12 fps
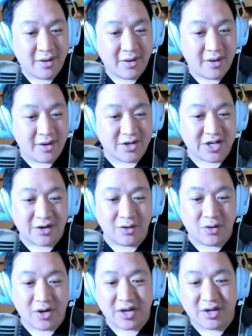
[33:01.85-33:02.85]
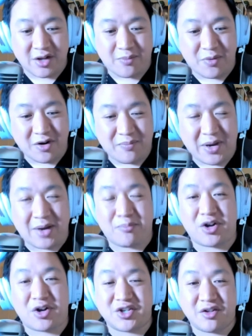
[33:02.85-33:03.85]
Shad Nowicki just put his
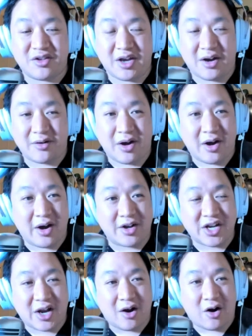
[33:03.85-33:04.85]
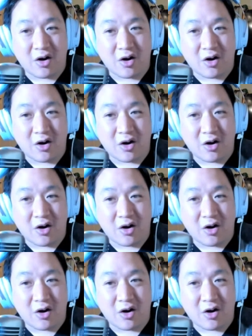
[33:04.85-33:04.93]
paintbrushes down. Check out Art